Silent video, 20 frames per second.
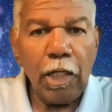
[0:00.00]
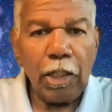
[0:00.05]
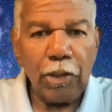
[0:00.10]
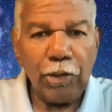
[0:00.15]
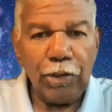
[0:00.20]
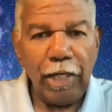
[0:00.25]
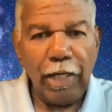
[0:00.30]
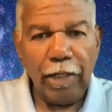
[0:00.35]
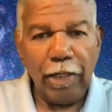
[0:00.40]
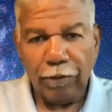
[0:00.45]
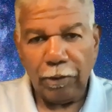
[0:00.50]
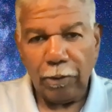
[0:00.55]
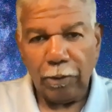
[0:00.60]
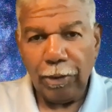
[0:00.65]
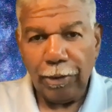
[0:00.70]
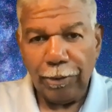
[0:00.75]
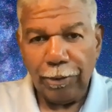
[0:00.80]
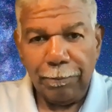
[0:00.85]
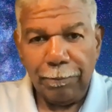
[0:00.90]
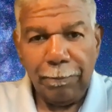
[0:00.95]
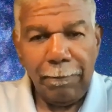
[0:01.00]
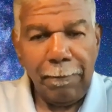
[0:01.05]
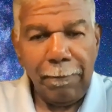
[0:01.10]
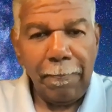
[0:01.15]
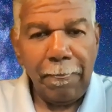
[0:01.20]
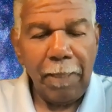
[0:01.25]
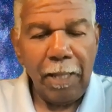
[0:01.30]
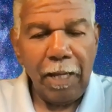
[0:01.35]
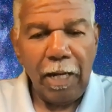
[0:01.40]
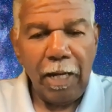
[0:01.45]
Good day, everyone.
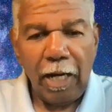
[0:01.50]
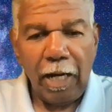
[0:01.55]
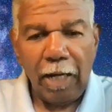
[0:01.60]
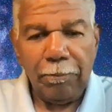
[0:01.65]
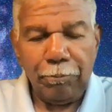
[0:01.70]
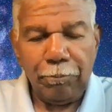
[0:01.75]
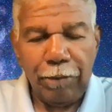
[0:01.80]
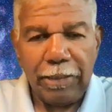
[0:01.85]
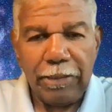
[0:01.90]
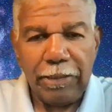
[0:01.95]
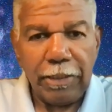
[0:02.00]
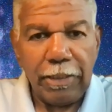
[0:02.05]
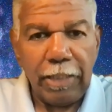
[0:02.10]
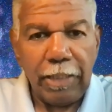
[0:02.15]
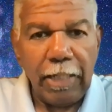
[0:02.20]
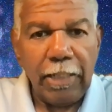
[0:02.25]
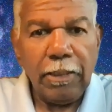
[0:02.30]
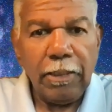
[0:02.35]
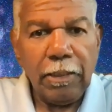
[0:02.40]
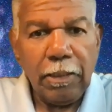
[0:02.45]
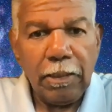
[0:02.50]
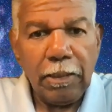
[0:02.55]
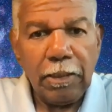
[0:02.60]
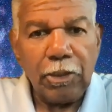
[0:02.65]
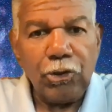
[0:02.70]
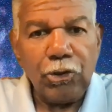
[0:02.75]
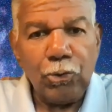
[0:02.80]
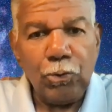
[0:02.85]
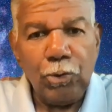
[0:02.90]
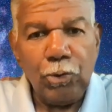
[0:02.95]
I pray today
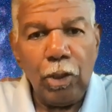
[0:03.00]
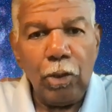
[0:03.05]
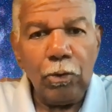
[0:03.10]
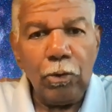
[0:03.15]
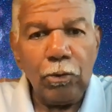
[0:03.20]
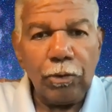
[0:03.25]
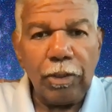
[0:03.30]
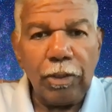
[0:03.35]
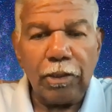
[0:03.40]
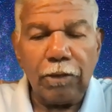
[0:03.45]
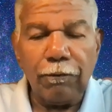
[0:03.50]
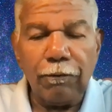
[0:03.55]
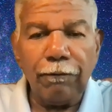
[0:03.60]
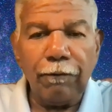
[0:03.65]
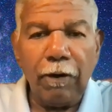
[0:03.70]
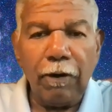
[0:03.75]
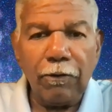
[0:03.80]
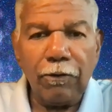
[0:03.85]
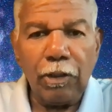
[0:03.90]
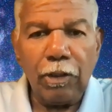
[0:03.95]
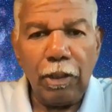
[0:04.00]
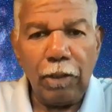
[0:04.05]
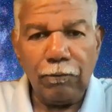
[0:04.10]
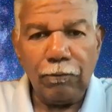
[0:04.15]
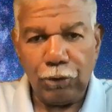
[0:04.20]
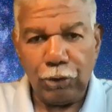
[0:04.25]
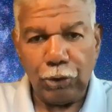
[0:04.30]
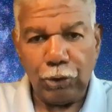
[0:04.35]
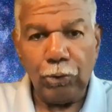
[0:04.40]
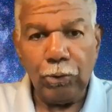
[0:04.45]
that you know that the Father
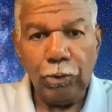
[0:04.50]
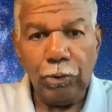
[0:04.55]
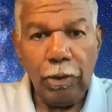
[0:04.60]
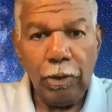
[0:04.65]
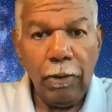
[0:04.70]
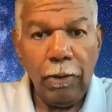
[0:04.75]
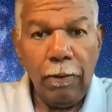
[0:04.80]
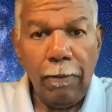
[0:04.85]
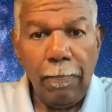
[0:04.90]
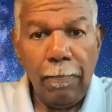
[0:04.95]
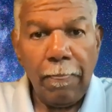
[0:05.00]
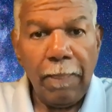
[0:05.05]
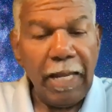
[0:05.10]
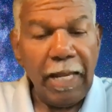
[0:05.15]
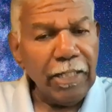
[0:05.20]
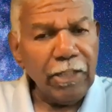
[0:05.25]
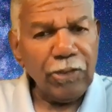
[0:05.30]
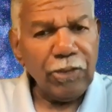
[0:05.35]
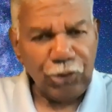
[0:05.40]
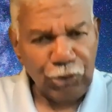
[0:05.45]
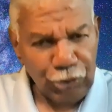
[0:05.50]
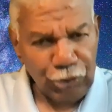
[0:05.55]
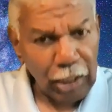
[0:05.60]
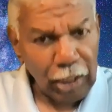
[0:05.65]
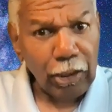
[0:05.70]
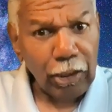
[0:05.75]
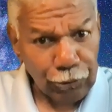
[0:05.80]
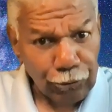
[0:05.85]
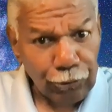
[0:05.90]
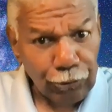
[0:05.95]
loves you and is
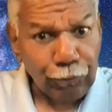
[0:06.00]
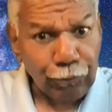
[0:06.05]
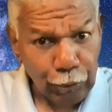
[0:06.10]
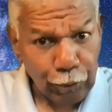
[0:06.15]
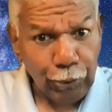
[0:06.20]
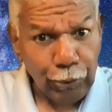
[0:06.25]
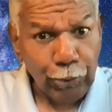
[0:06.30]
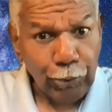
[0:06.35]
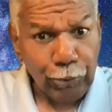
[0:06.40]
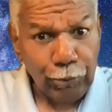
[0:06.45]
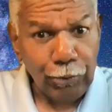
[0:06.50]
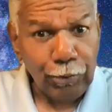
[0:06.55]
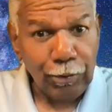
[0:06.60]
jealous for you.